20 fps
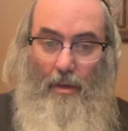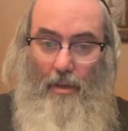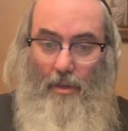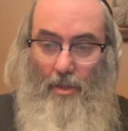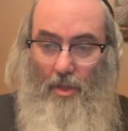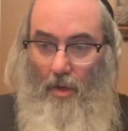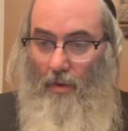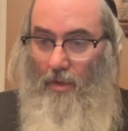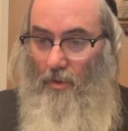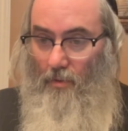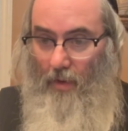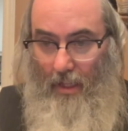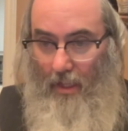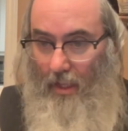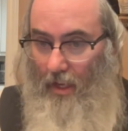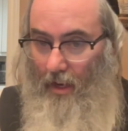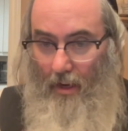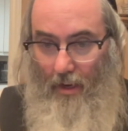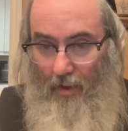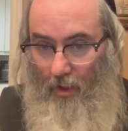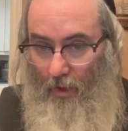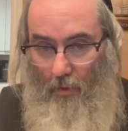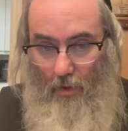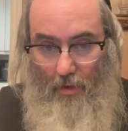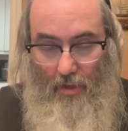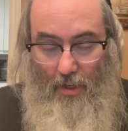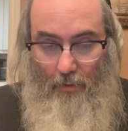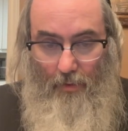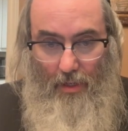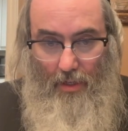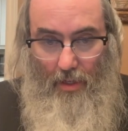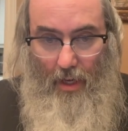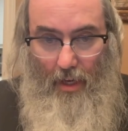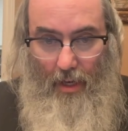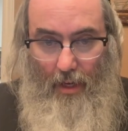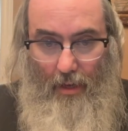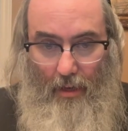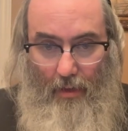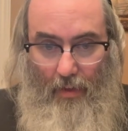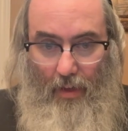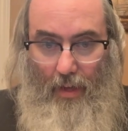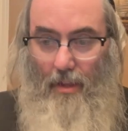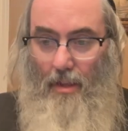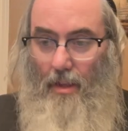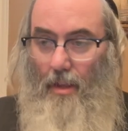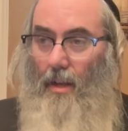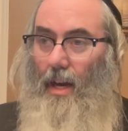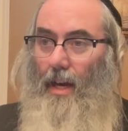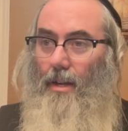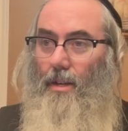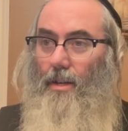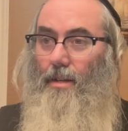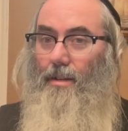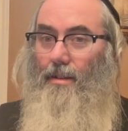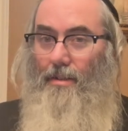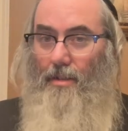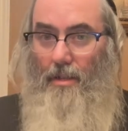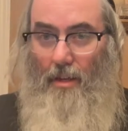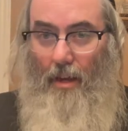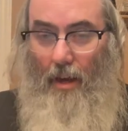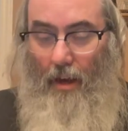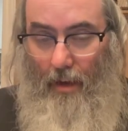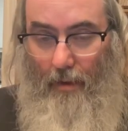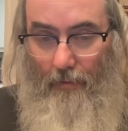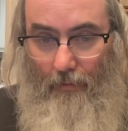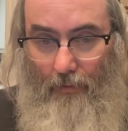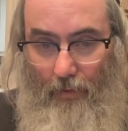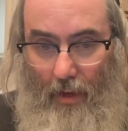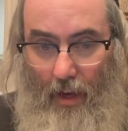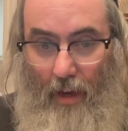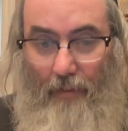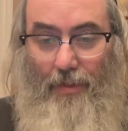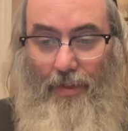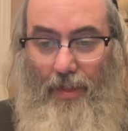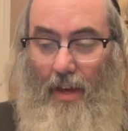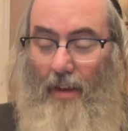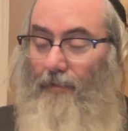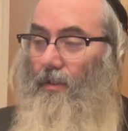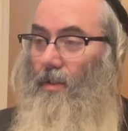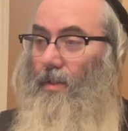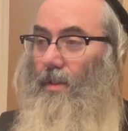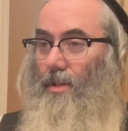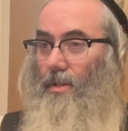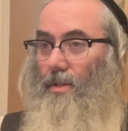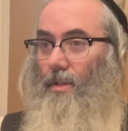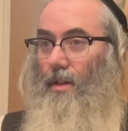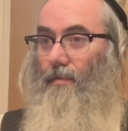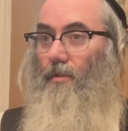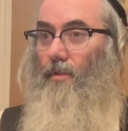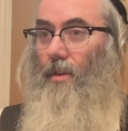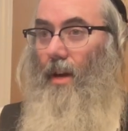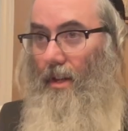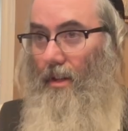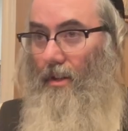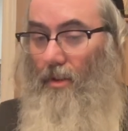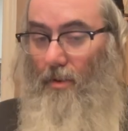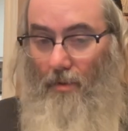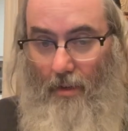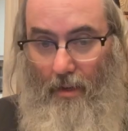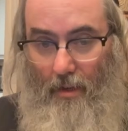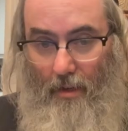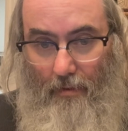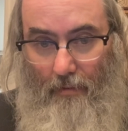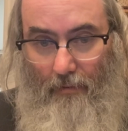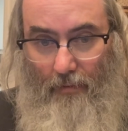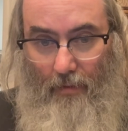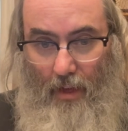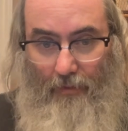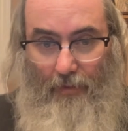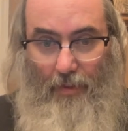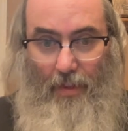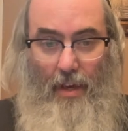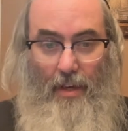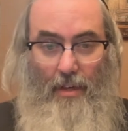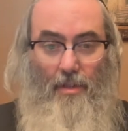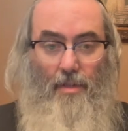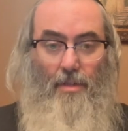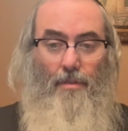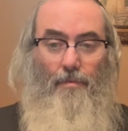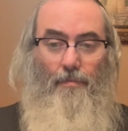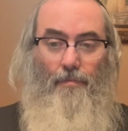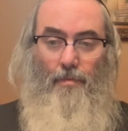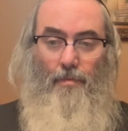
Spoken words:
So it's right there in the words that we say, that Chanuka is a time of thankfulness, of gratitude, of thanks,